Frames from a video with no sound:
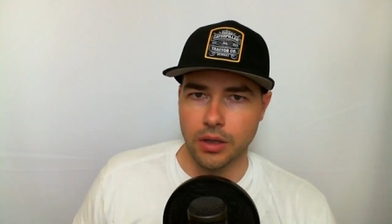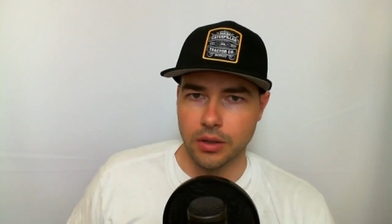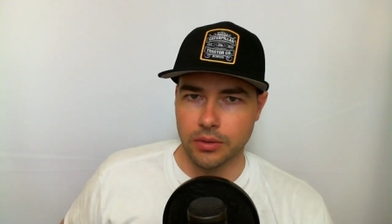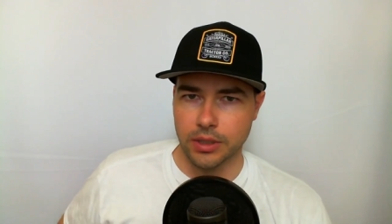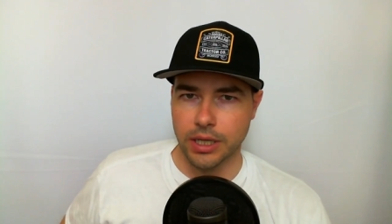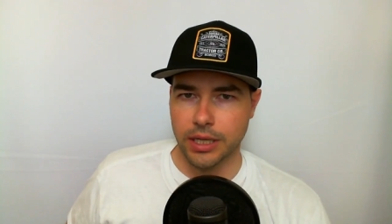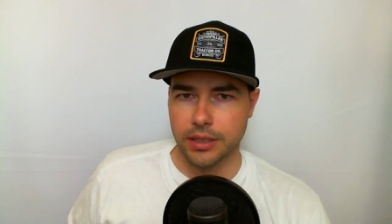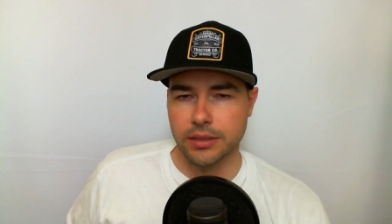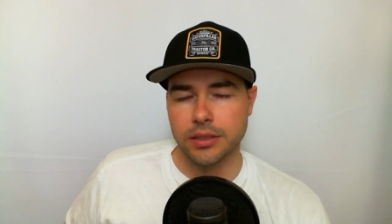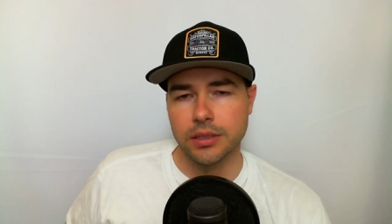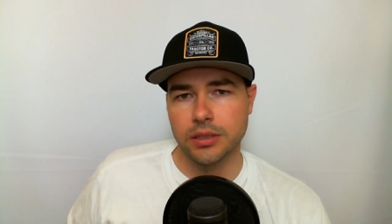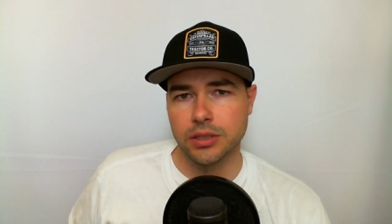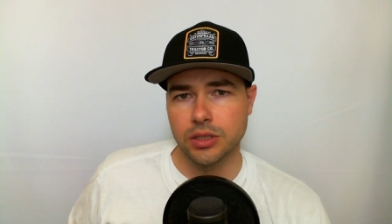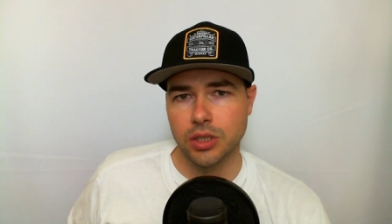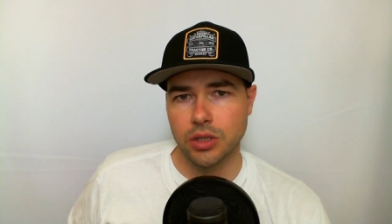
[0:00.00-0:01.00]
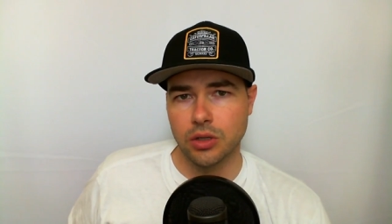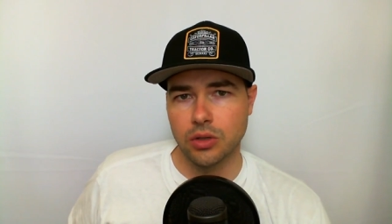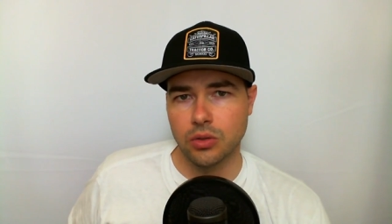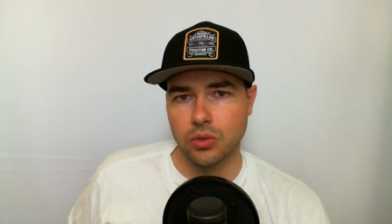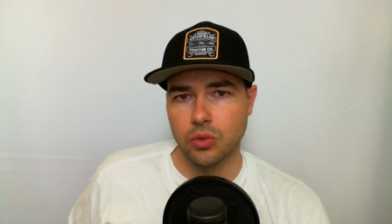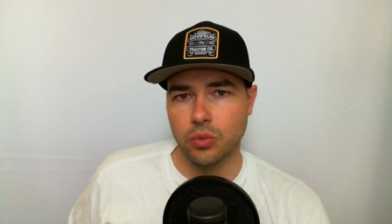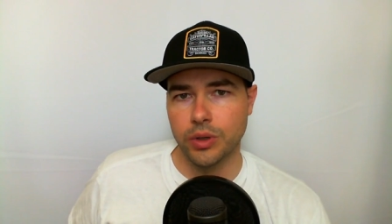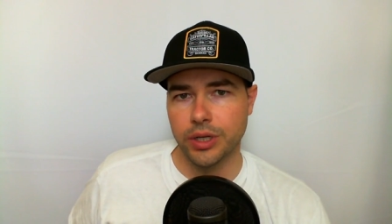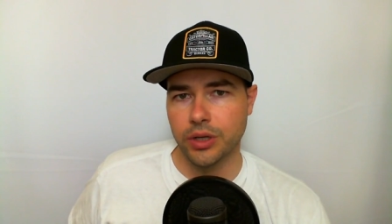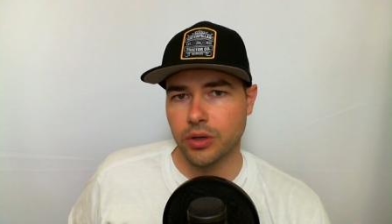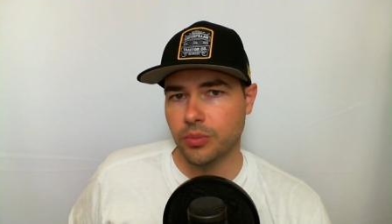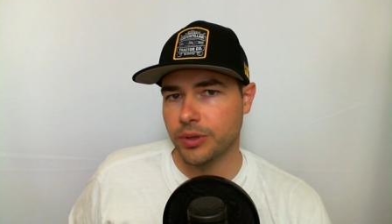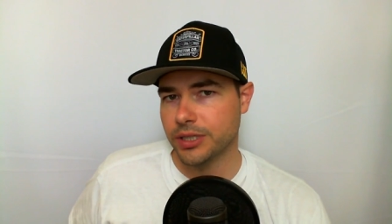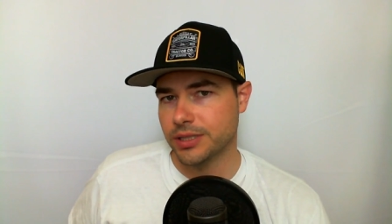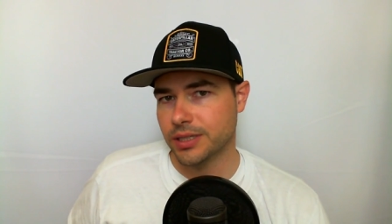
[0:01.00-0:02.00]
Okay, so we know
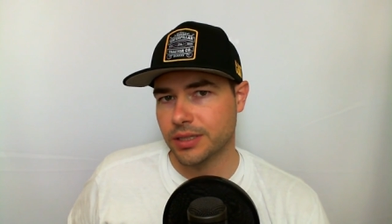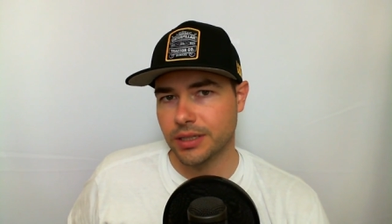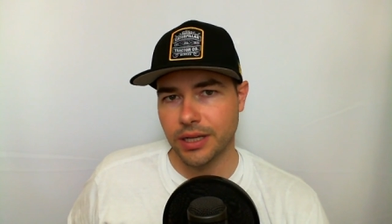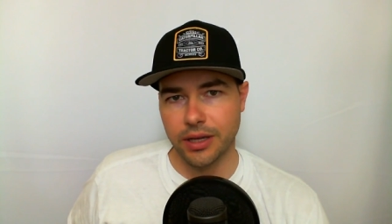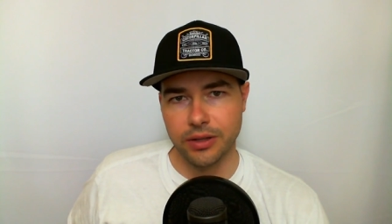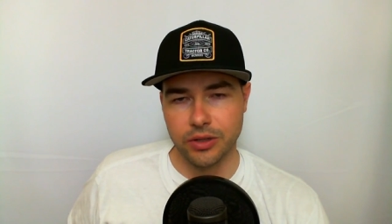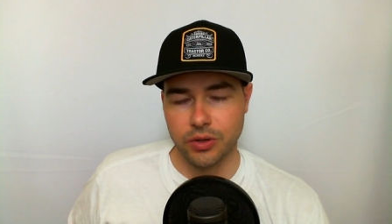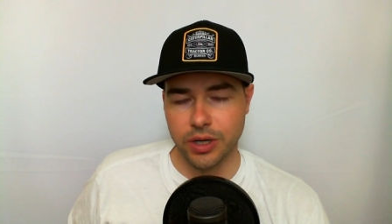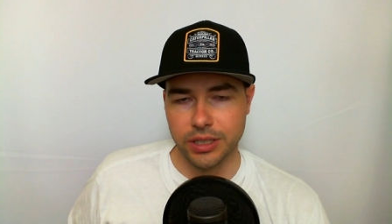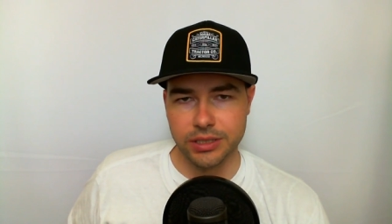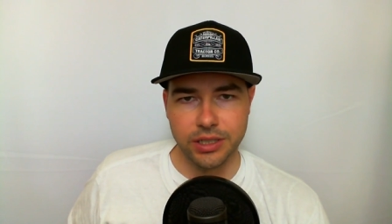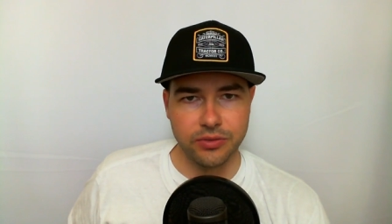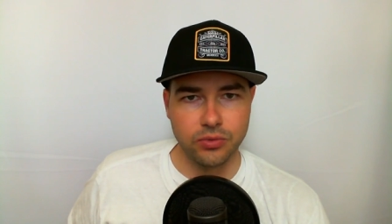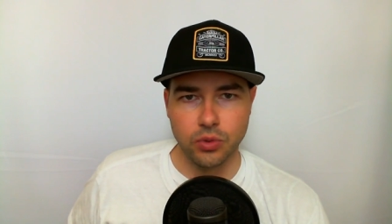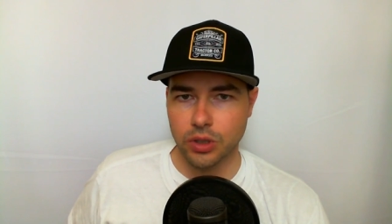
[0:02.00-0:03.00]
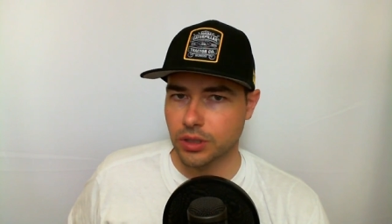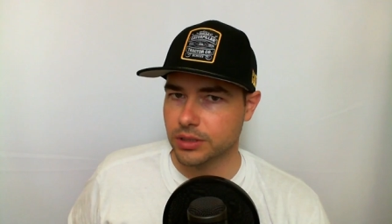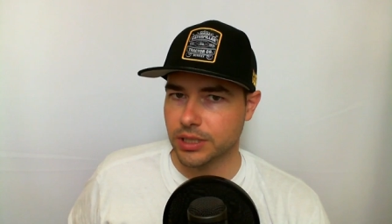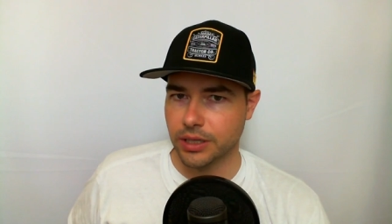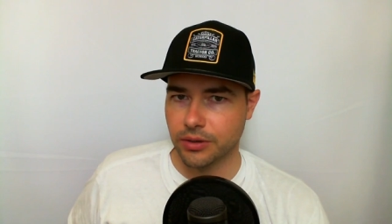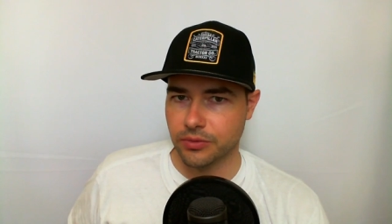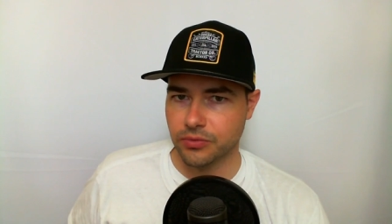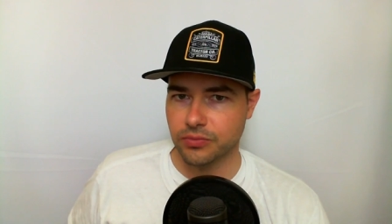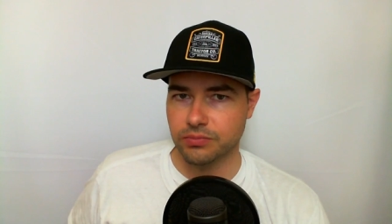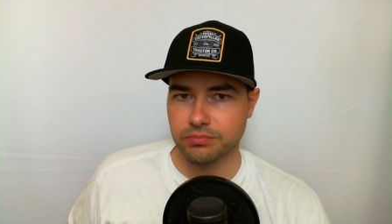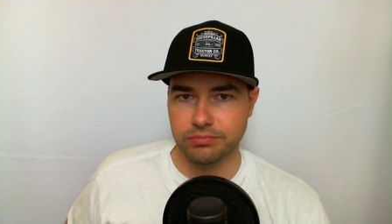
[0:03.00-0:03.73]
basically how the crankshaft works, how it,